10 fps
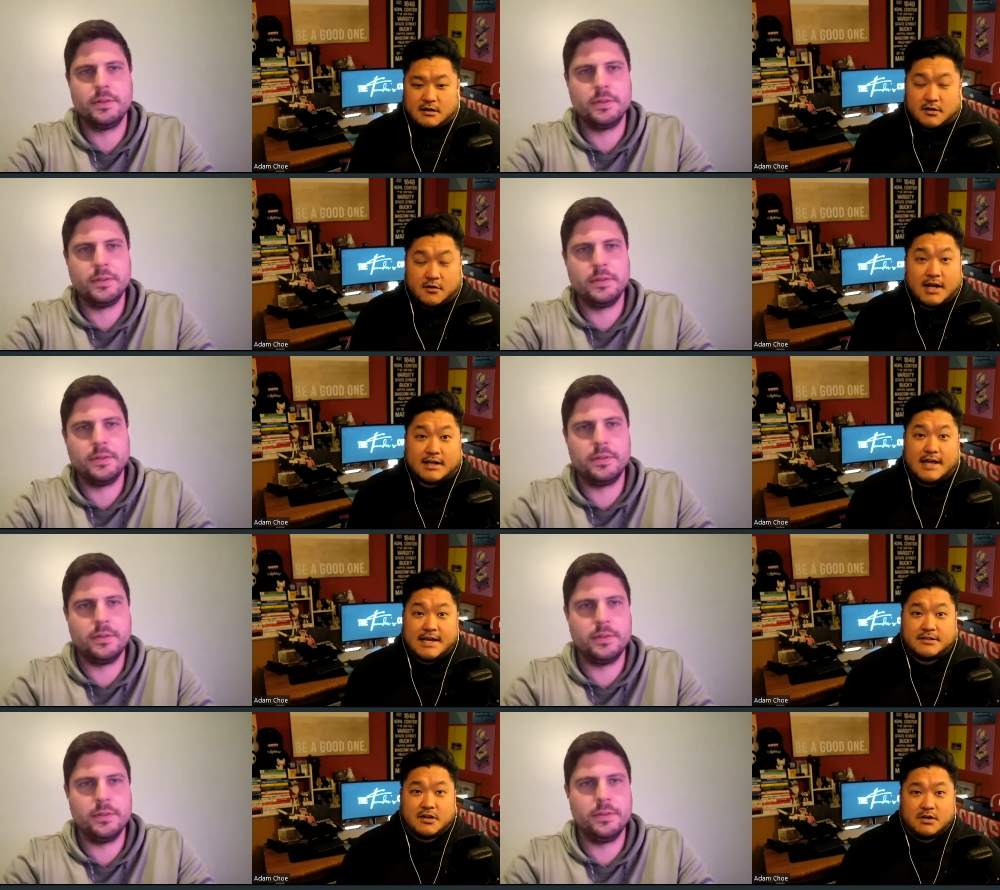Speaker 1: Greg,
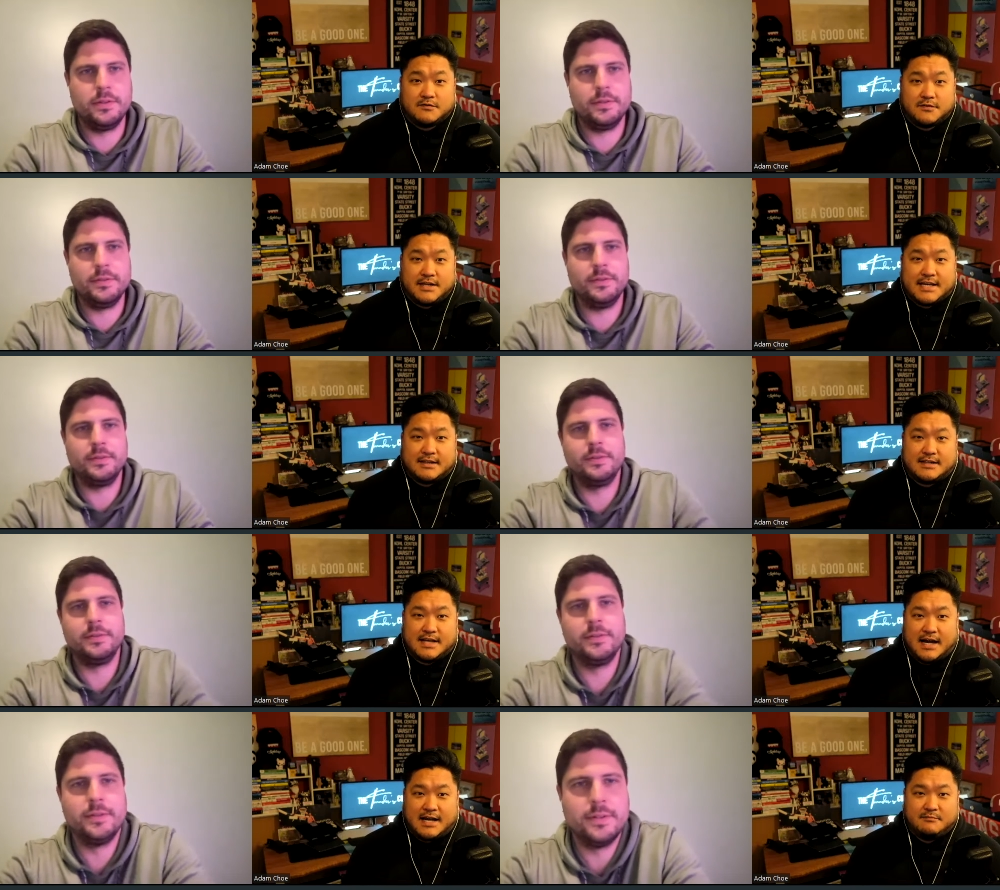thanks so much for taking the
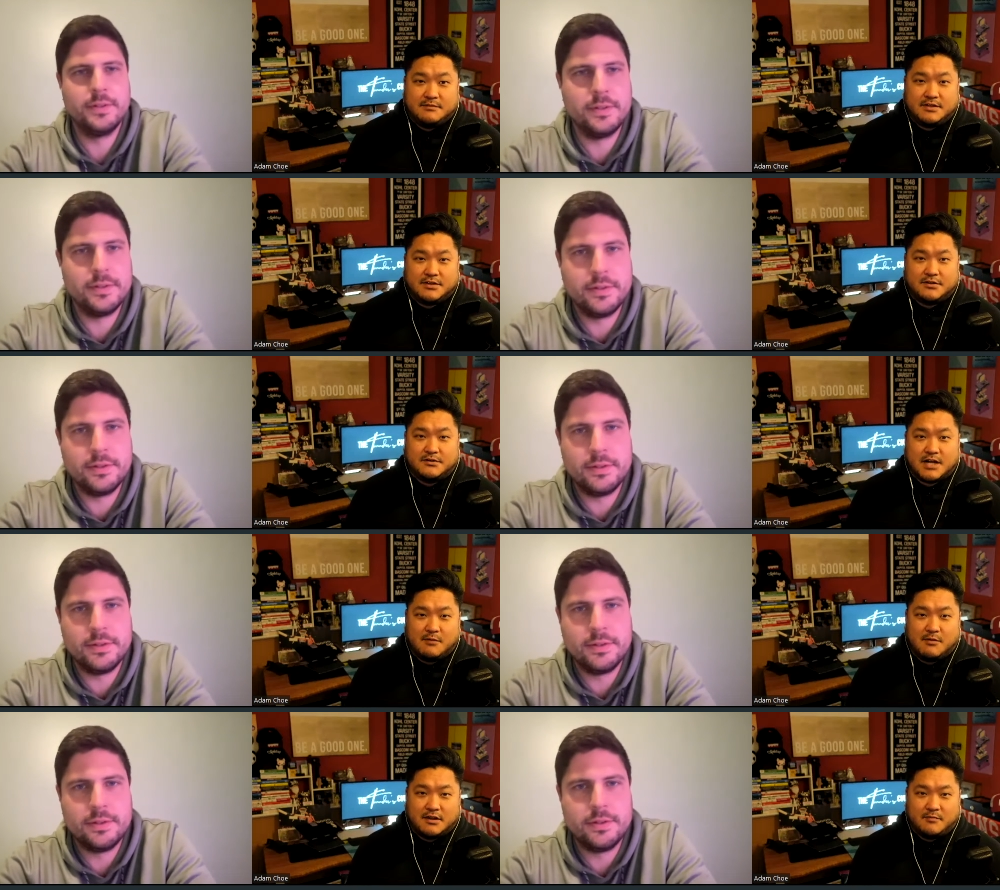time to
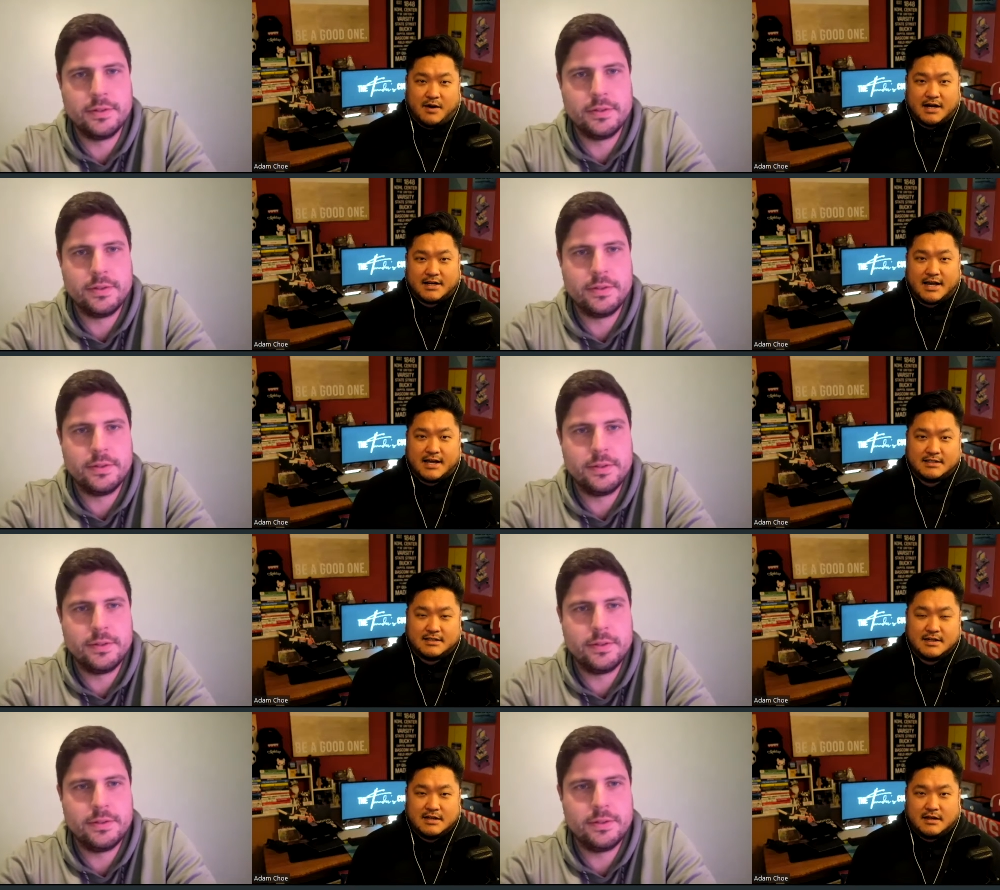come on the podcast.
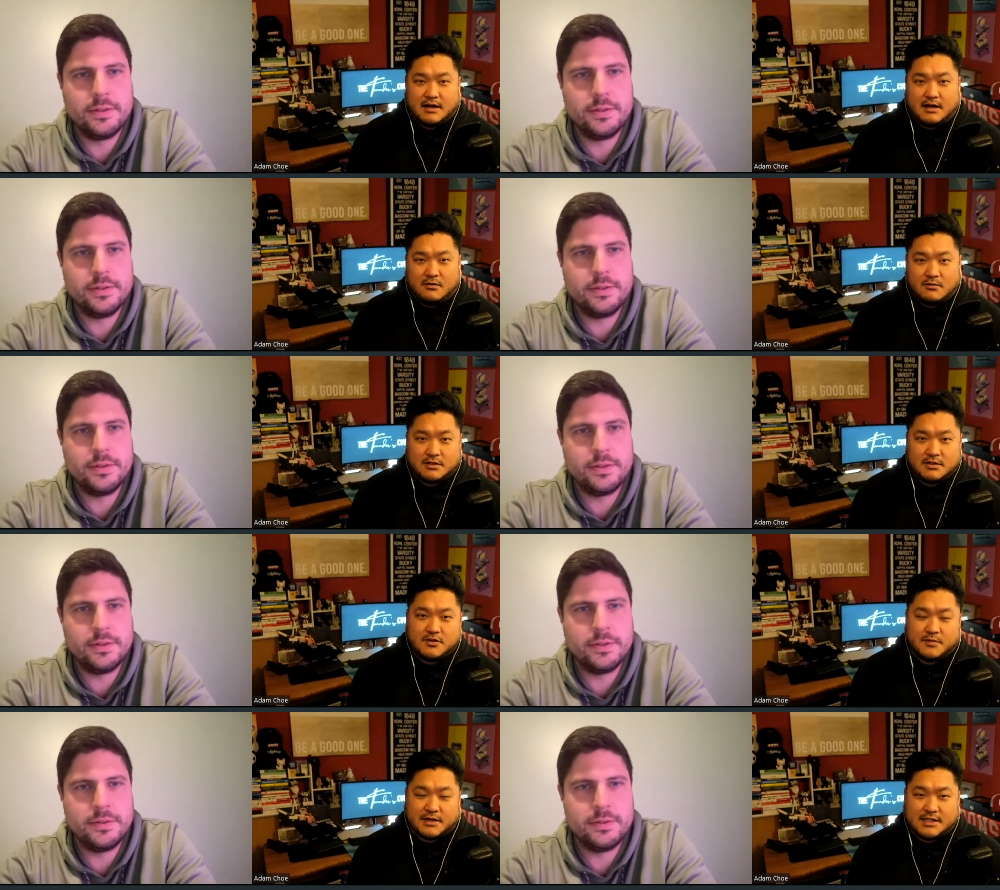Uh, we're
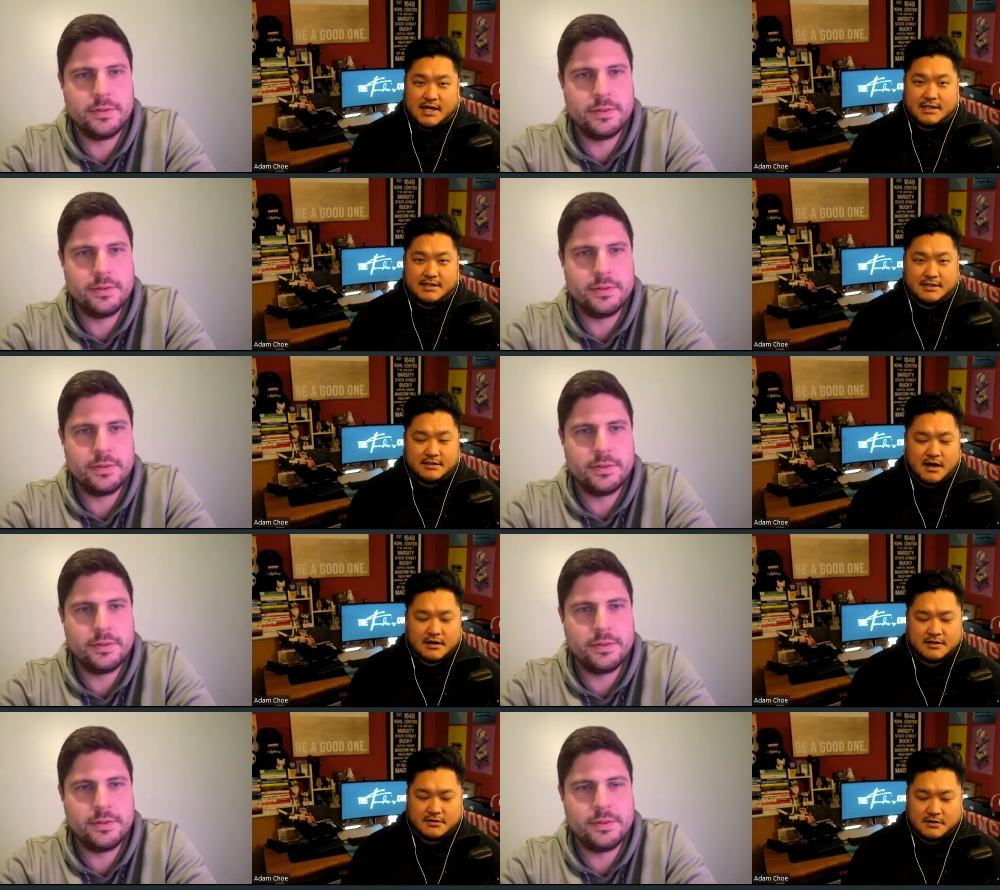super excited to talk
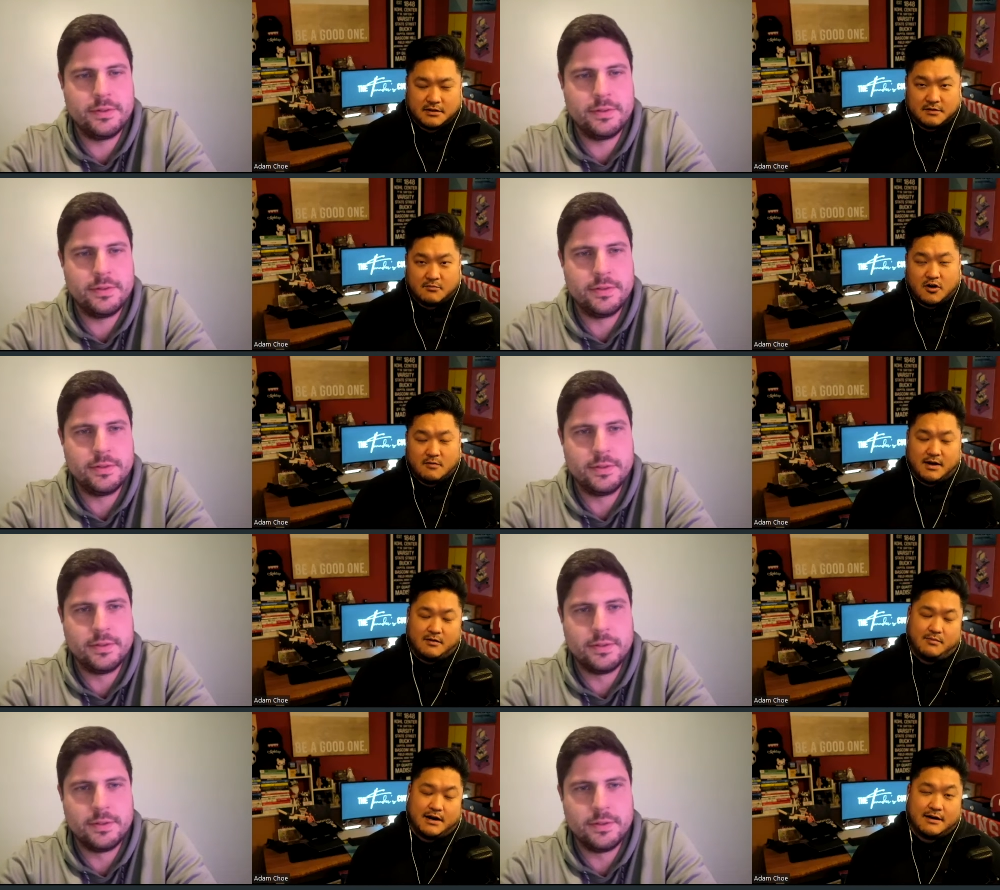to you and learn more
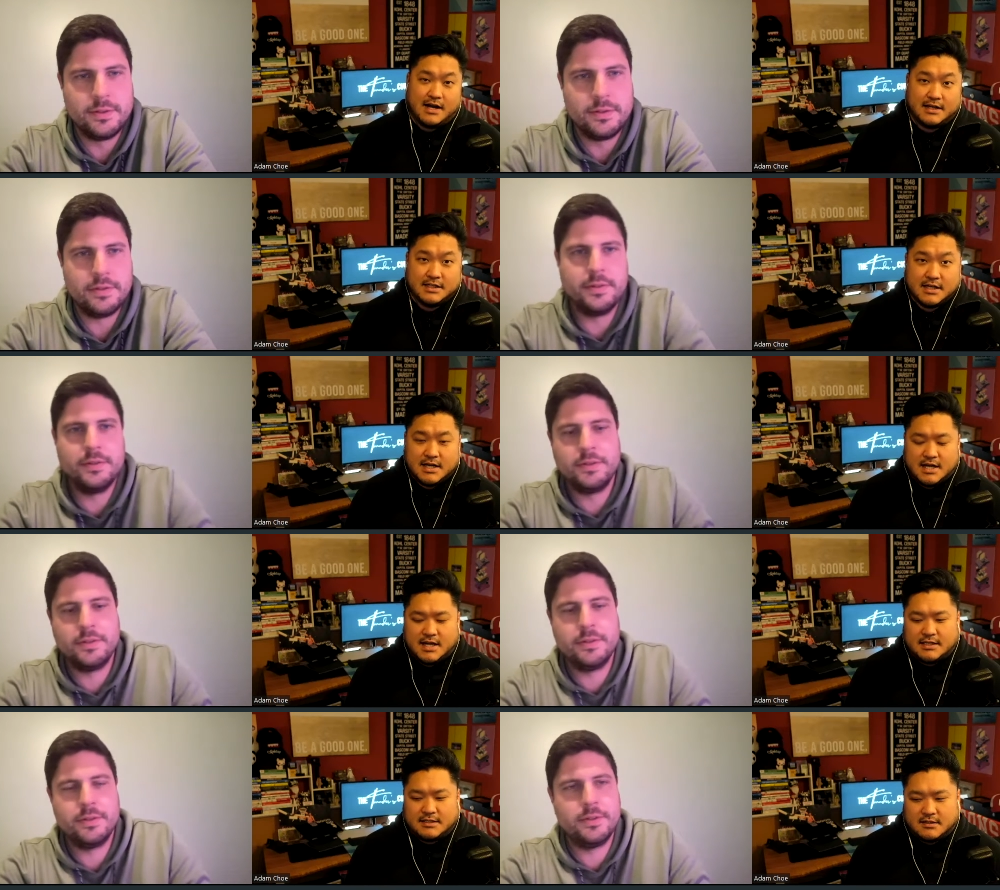about BetterEdge.
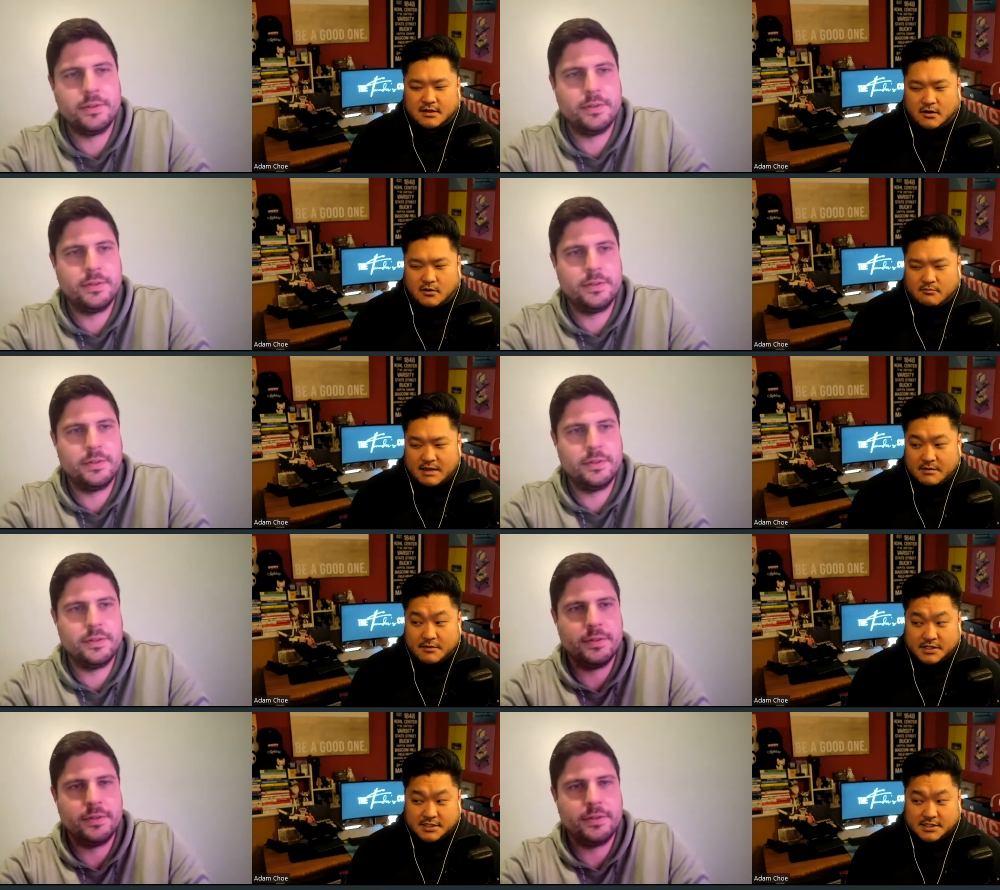And so maybe just to